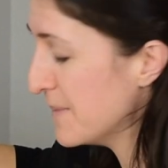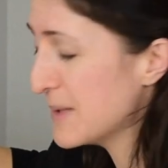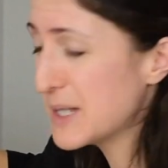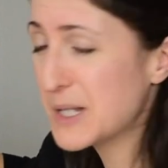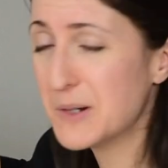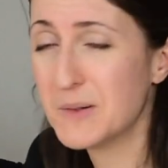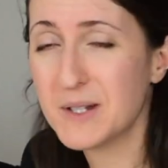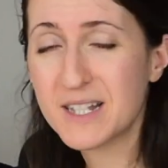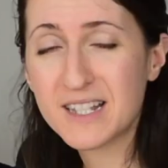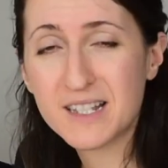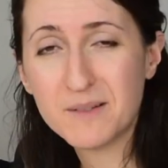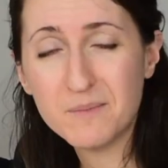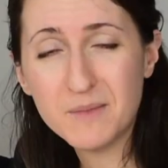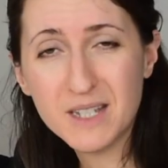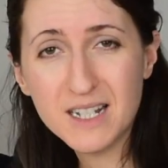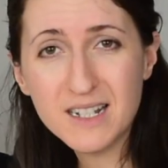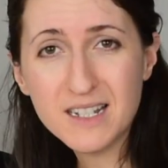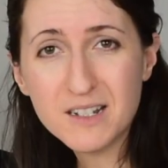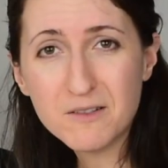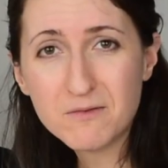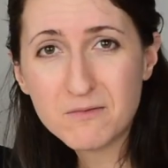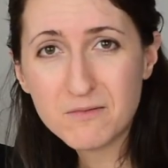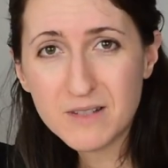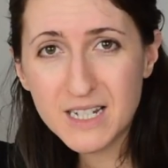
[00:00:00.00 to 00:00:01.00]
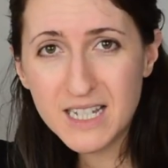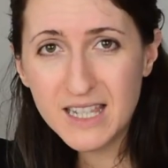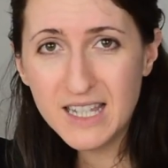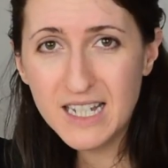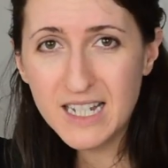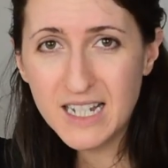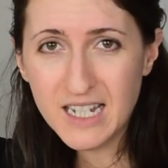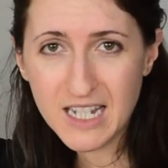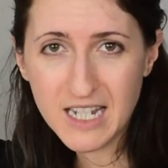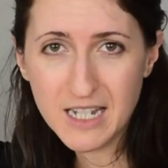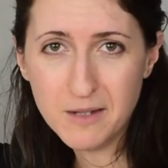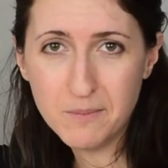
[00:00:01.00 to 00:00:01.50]
So it's something to
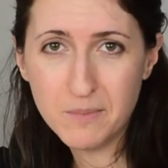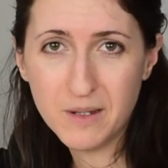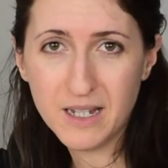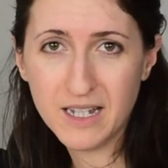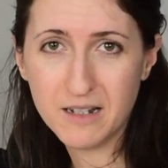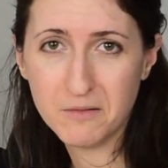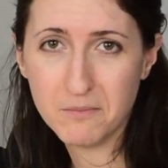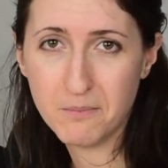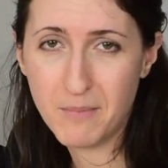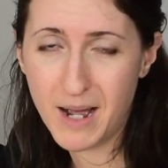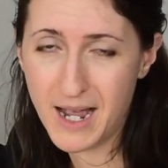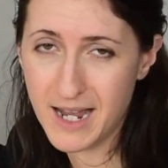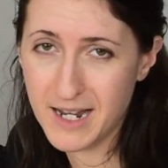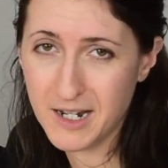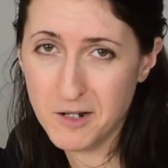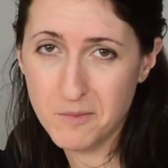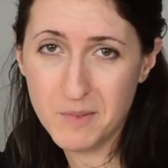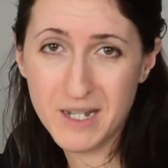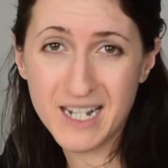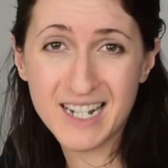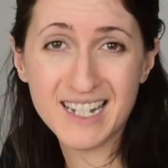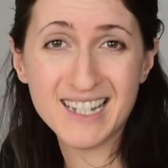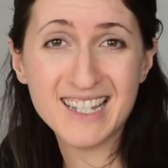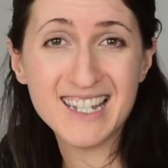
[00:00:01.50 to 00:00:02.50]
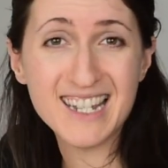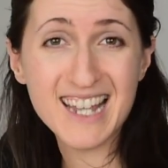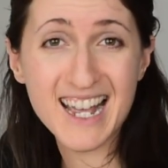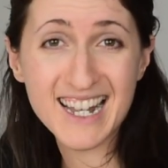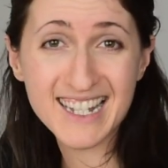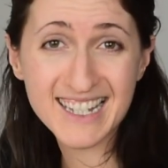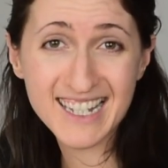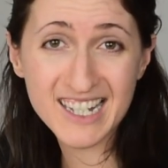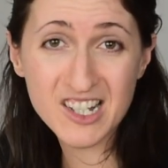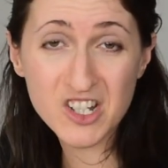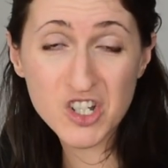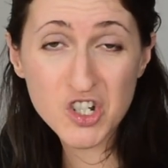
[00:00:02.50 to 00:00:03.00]
really keep in mind, because
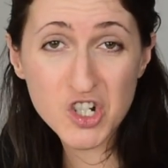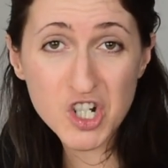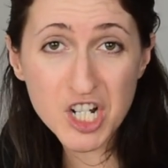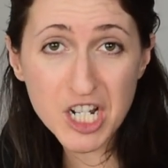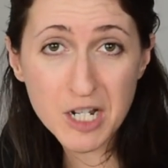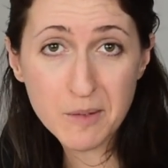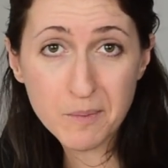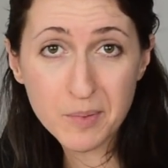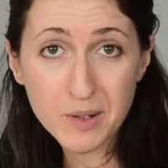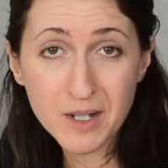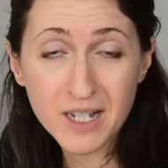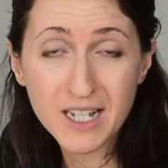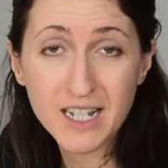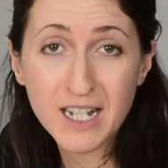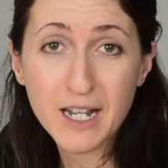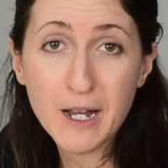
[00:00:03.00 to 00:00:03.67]
yes, it's cheap,